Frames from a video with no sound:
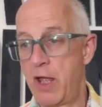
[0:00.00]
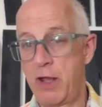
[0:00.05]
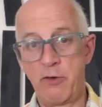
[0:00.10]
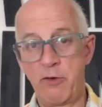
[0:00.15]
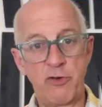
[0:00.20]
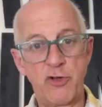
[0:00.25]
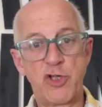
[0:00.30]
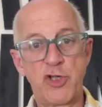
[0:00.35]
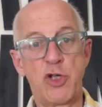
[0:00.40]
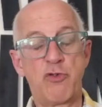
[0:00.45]

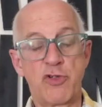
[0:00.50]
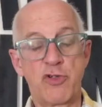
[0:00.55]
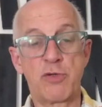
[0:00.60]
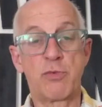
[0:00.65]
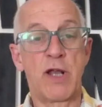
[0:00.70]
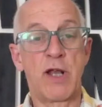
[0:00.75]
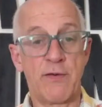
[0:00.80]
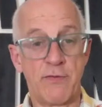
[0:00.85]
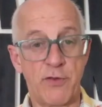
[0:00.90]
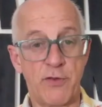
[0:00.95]
do some
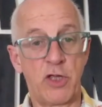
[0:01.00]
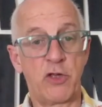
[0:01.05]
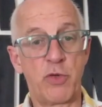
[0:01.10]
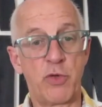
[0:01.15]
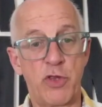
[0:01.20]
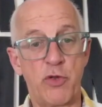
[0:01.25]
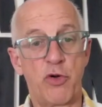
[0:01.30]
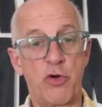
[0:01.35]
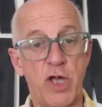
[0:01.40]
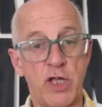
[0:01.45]
clever things with
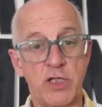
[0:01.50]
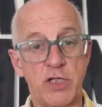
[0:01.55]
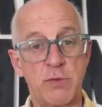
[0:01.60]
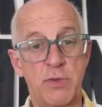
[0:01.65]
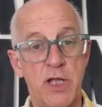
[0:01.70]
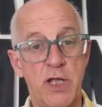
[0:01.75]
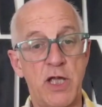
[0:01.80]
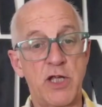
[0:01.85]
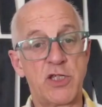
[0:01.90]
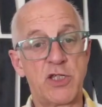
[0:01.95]
your customer
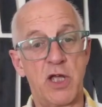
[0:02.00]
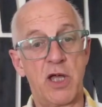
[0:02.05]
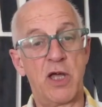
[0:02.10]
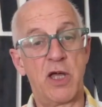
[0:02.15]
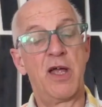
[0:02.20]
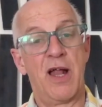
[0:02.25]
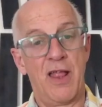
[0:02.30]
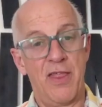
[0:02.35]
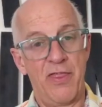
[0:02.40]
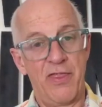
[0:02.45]
data.
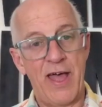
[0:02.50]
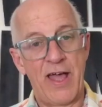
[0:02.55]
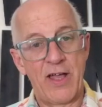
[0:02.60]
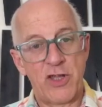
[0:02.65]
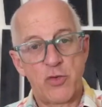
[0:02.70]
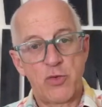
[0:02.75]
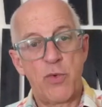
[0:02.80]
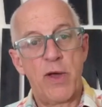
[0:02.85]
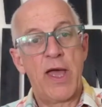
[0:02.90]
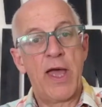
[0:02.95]

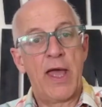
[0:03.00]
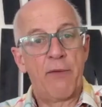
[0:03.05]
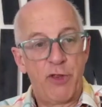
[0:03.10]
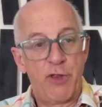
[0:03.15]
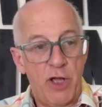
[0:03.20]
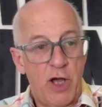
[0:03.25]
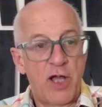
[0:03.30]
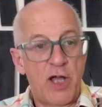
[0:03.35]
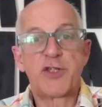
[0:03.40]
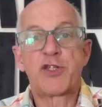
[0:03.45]
That's where
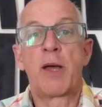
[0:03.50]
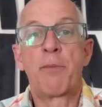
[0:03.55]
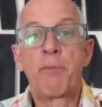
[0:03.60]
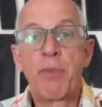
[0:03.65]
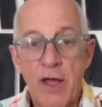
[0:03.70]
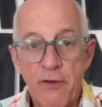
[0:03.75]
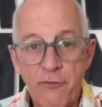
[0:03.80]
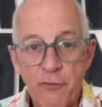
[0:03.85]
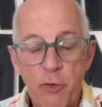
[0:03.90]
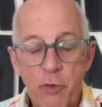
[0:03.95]
the Einstein
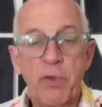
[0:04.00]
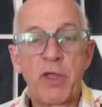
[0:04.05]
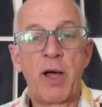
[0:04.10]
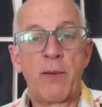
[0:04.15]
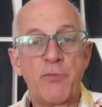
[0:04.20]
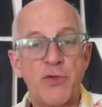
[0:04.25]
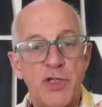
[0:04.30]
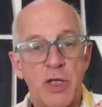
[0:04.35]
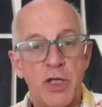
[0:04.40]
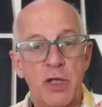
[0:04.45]
platform
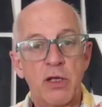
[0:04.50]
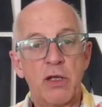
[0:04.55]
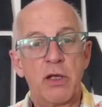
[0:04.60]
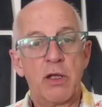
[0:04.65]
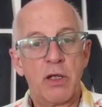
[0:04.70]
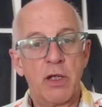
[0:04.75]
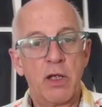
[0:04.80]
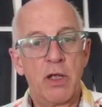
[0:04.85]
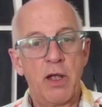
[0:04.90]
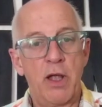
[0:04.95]
comes in,
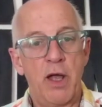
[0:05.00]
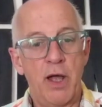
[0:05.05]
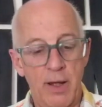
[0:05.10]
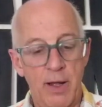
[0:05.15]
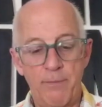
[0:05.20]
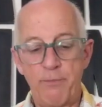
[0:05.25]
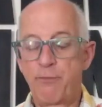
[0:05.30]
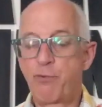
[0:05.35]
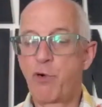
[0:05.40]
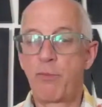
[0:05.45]

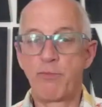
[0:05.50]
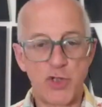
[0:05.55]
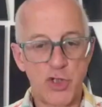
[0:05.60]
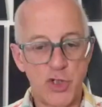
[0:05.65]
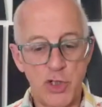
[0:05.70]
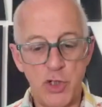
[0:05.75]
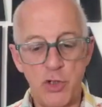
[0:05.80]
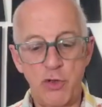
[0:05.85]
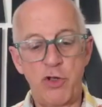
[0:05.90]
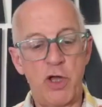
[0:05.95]
Prompt
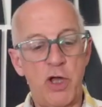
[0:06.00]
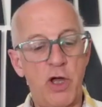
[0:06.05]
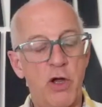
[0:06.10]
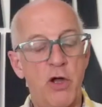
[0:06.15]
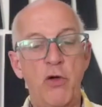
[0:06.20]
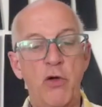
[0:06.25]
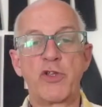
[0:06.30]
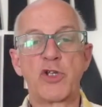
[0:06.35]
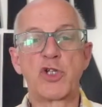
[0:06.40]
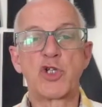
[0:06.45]

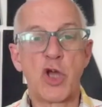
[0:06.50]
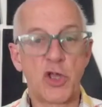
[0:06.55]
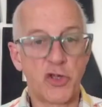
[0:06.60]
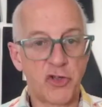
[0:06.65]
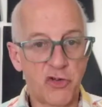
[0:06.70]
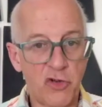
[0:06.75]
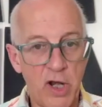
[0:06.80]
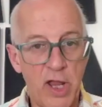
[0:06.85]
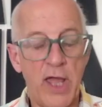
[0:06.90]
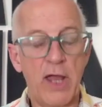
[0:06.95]
Studio, the
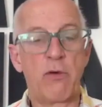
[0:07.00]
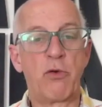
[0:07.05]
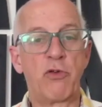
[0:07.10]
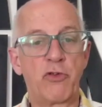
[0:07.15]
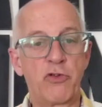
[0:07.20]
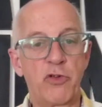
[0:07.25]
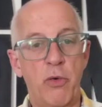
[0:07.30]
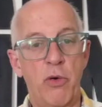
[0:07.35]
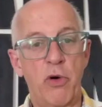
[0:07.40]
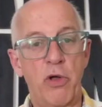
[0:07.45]
trust layer, and
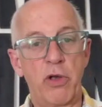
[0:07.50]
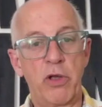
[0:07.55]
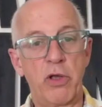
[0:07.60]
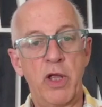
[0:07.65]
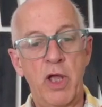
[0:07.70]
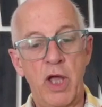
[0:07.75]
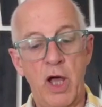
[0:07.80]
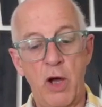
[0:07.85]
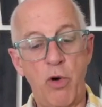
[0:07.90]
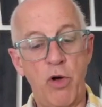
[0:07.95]
so on.
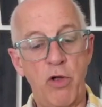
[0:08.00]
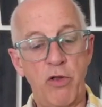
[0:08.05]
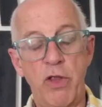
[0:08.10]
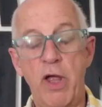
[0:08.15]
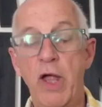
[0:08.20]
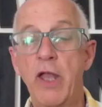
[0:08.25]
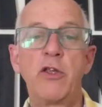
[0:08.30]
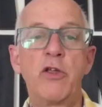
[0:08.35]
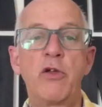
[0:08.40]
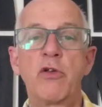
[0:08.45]

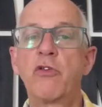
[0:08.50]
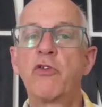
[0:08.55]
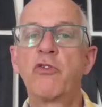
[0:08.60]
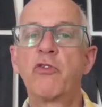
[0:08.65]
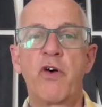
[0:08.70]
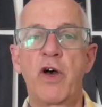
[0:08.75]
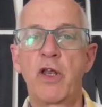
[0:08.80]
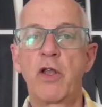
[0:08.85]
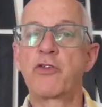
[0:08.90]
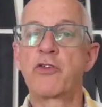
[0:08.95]
And you can
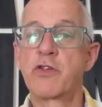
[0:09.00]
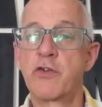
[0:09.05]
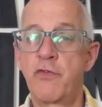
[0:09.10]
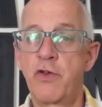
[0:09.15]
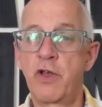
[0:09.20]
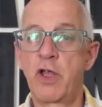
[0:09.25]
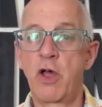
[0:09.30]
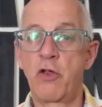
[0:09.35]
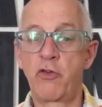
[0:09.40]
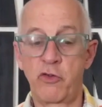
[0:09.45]
find lots of
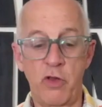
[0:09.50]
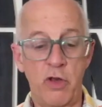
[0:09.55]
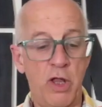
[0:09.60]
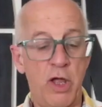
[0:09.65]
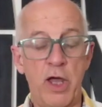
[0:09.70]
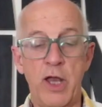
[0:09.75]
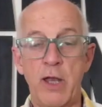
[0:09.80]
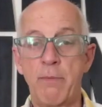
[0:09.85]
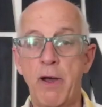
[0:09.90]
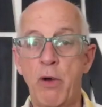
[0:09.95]
videos
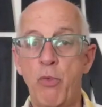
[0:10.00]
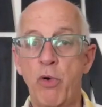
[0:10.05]
online about